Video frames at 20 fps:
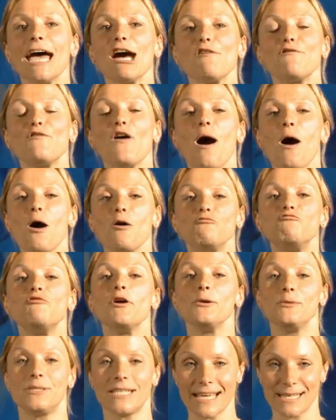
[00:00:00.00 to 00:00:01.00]
Now for our
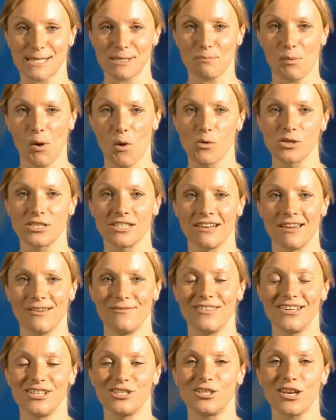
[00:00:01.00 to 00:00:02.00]
road test portion
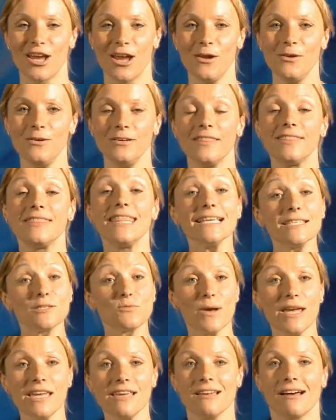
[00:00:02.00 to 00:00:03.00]
of the show. This
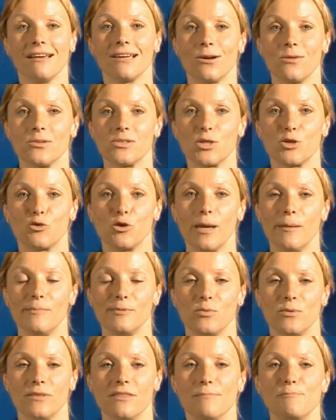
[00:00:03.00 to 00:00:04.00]
week I got to
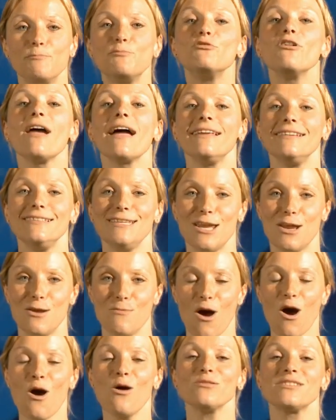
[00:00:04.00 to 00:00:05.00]
grips with the brand new
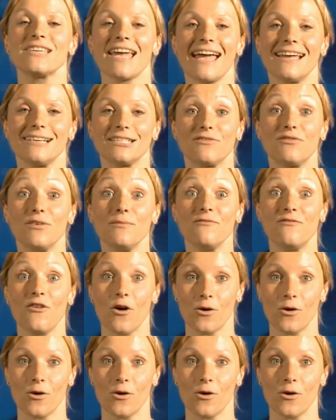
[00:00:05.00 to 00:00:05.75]
hot hatch from